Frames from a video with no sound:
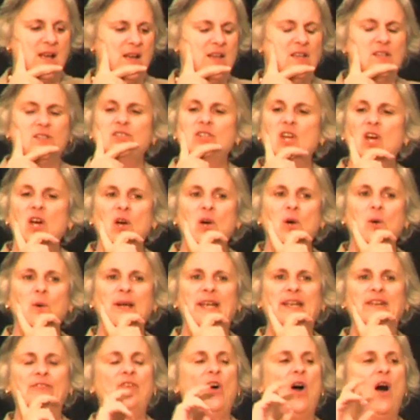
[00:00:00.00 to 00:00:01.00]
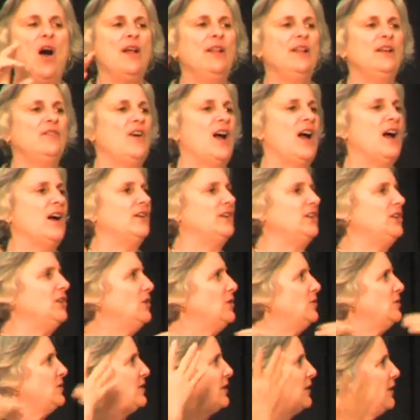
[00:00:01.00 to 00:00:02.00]
So if all of our
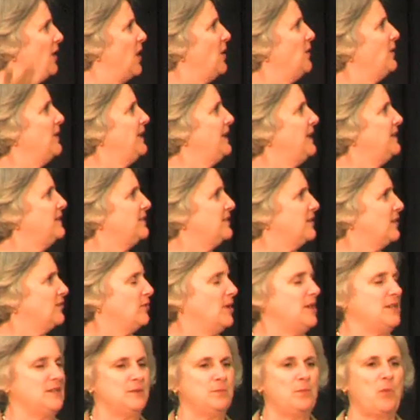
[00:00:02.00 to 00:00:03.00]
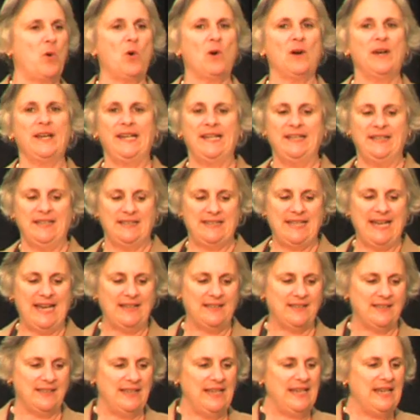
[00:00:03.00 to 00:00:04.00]
used clothing is pouring into
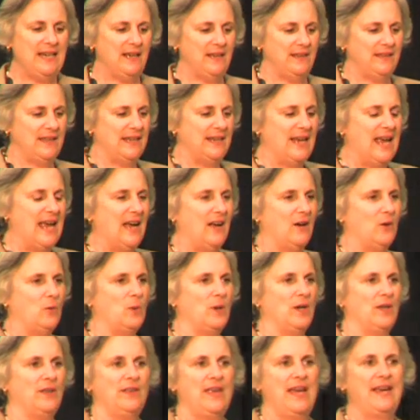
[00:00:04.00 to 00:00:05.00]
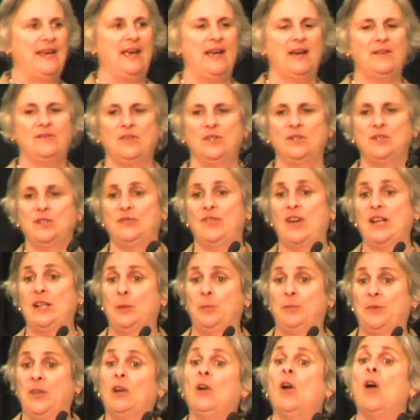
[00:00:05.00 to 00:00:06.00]
Tanzania, then how will they ever
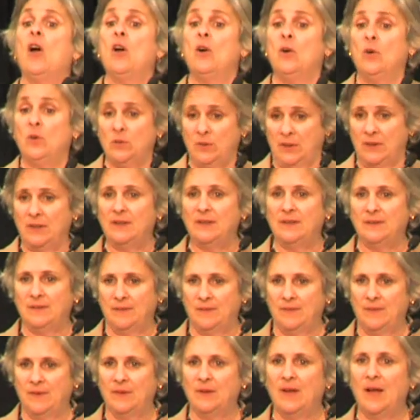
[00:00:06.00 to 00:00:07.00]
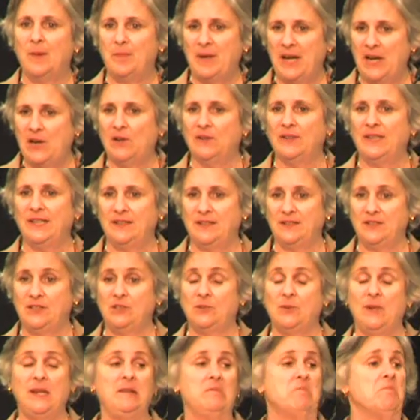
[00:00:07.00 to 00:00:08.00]
develop their own apparel
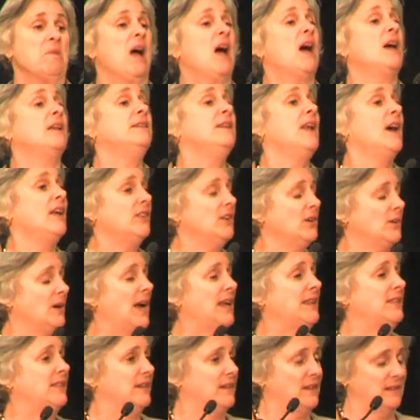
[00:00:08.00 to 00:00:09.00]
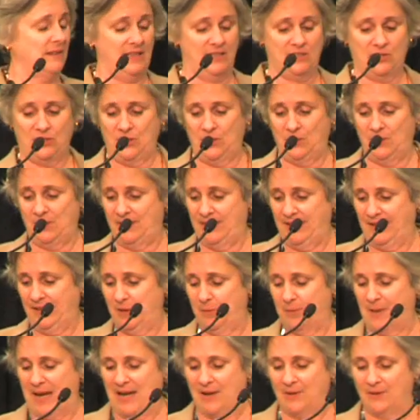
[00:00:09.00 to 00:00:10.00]
industry? Another ethical issue to think
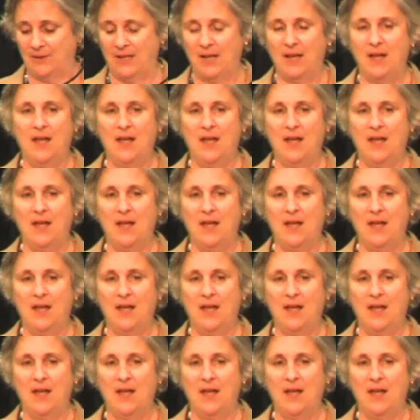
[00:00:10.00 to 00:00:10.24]
about.